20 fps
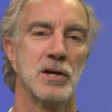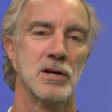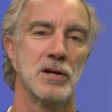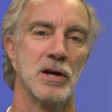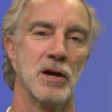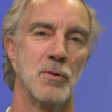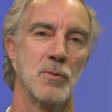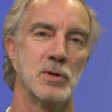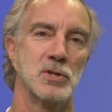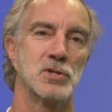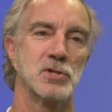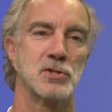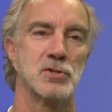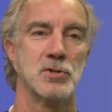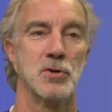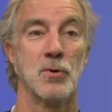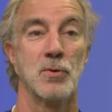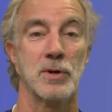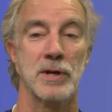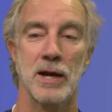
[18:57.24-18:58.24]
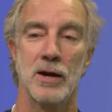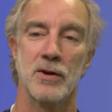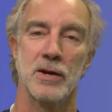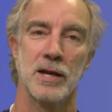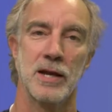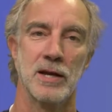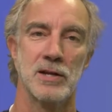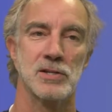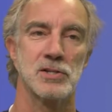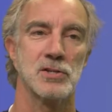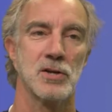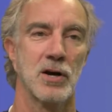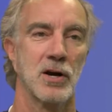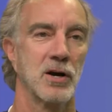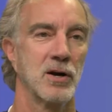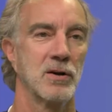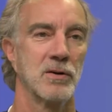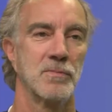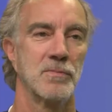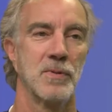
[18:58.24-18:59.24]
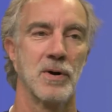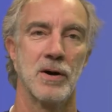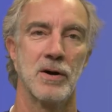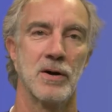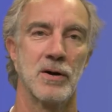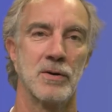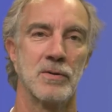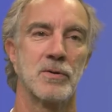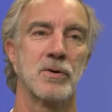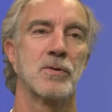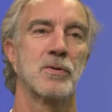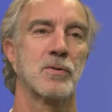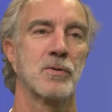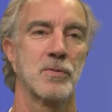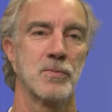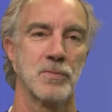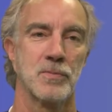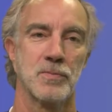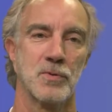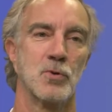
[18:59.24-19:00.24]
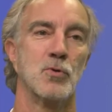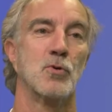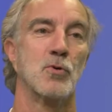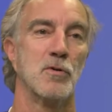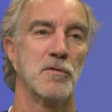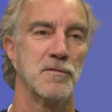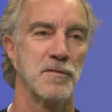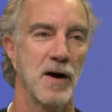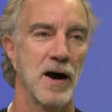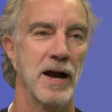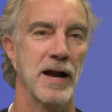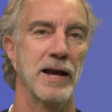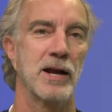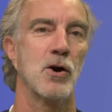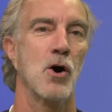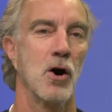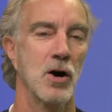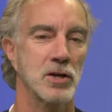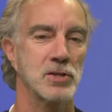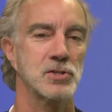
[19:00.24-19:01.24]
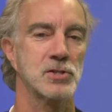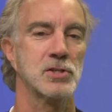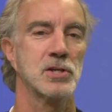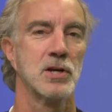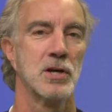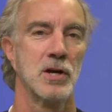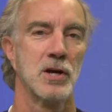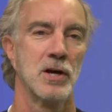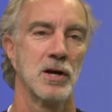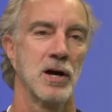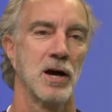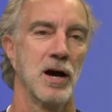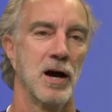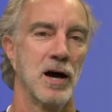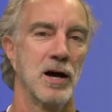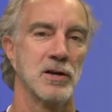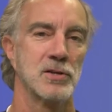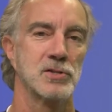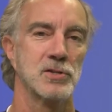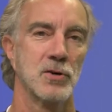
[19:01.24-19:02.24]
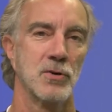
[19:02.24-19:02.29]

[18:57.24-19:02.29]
you know, which don't count against our, our Google Fi costs. Uh, so